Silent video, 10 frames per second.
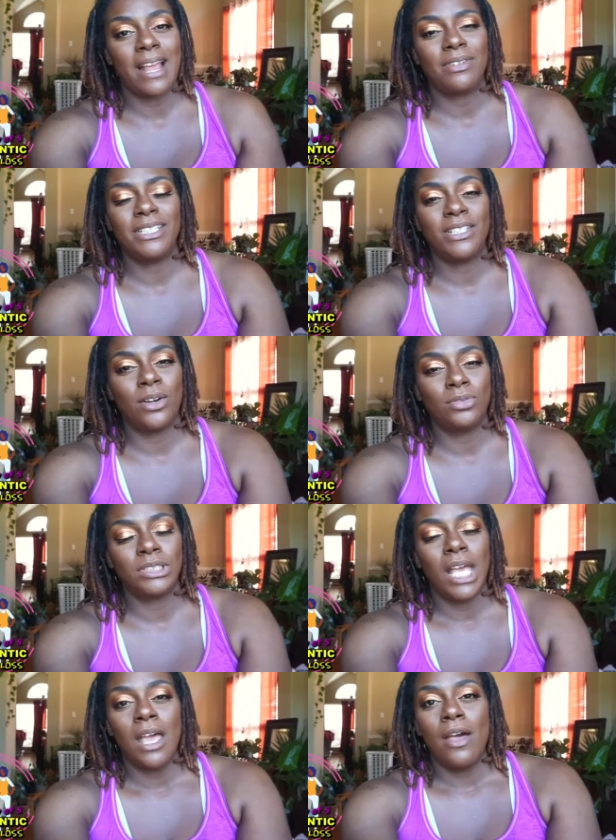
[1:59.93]
I really
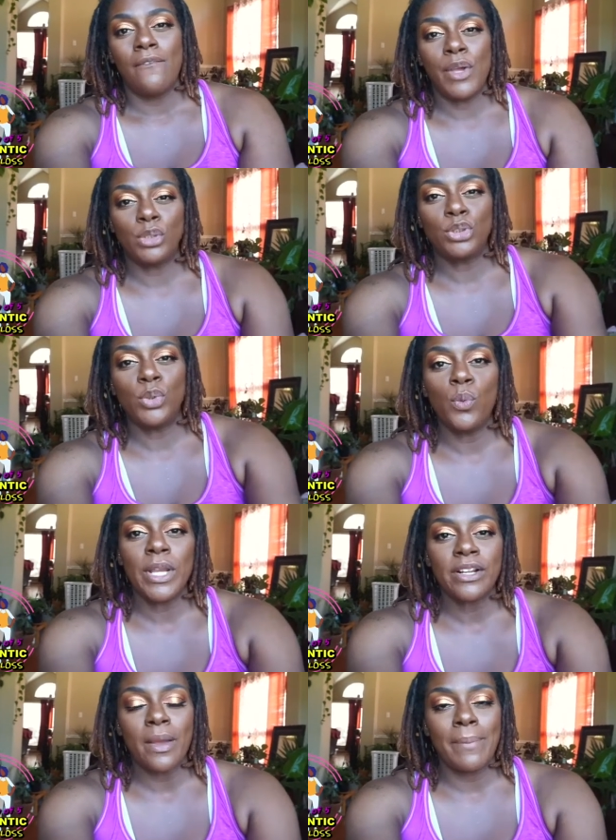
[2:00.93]
don't feel too
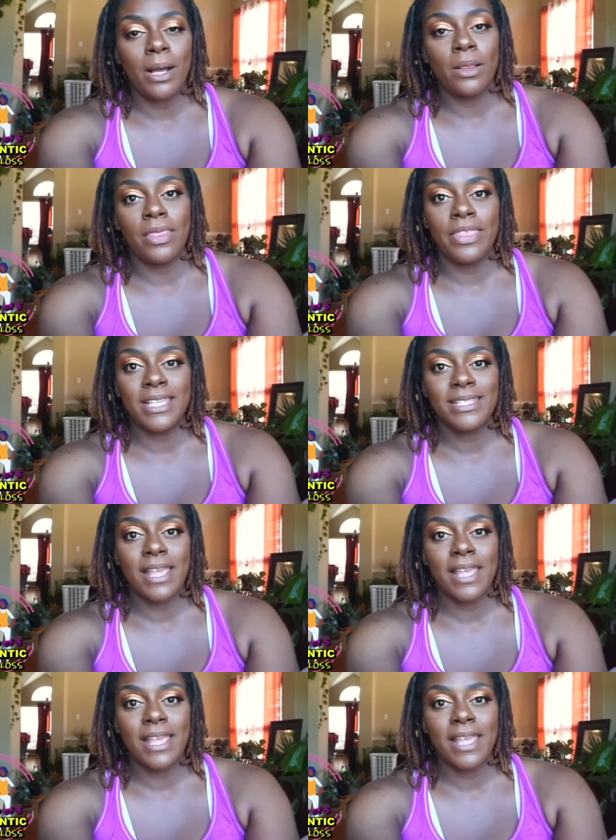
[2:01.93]
weird about this